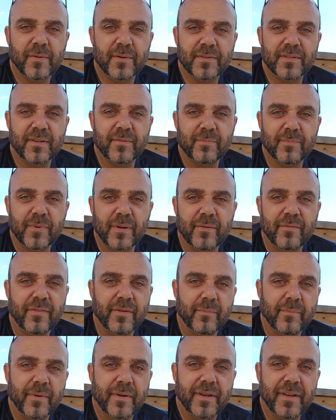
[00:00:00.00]
What's up,
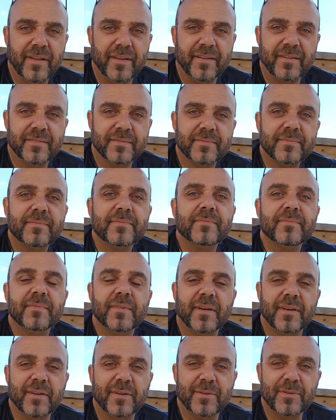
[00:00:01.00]
everybody?
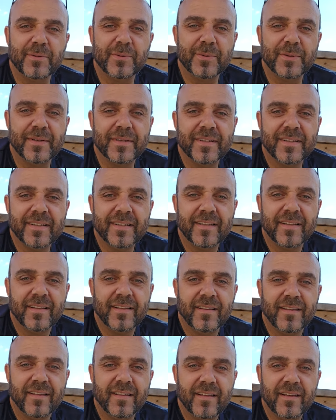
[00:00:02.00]
How y'all doing?
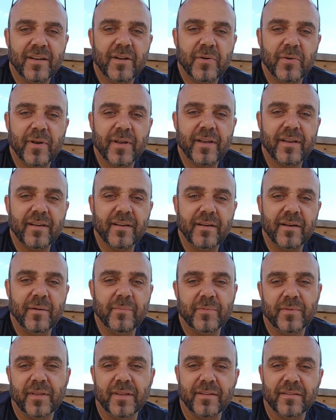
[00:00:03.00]
Quick
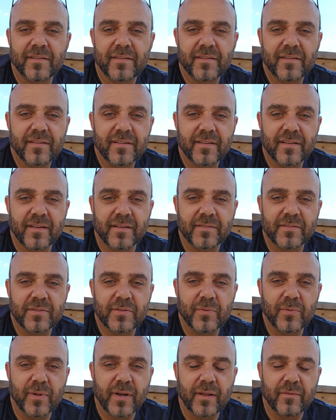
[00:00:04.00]
update as to
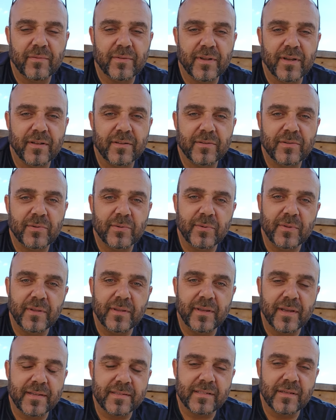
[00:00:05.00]
what I've done to
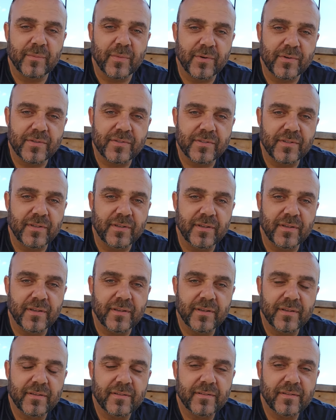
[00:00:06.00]
the SMRC
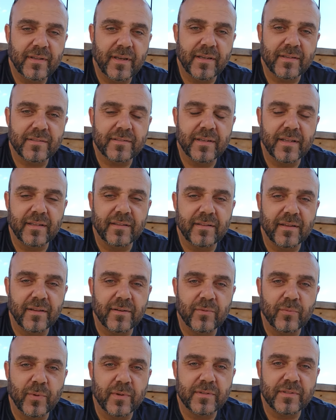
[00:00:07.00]
S910
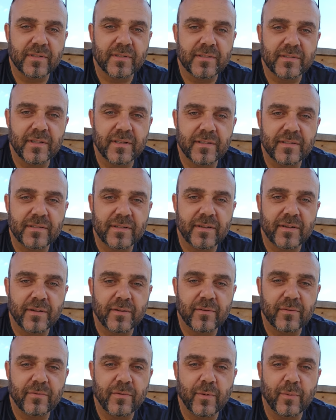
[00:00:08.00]
116 scale
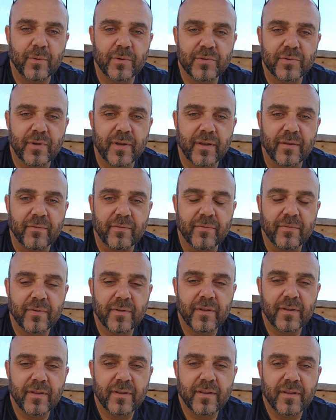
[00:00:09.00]
four-wheel drive
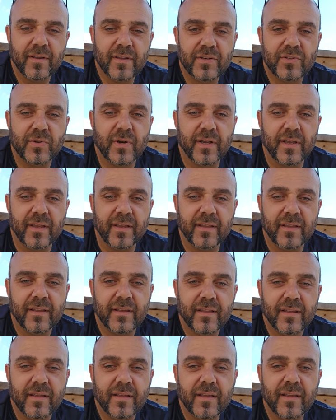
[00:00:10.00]
truggy
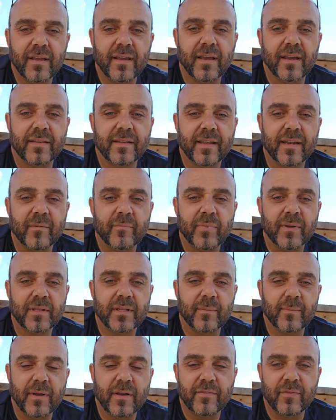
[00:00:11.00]
uh, that I picked
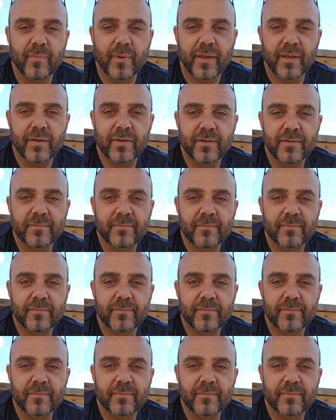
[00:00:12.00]
up off of Banggood.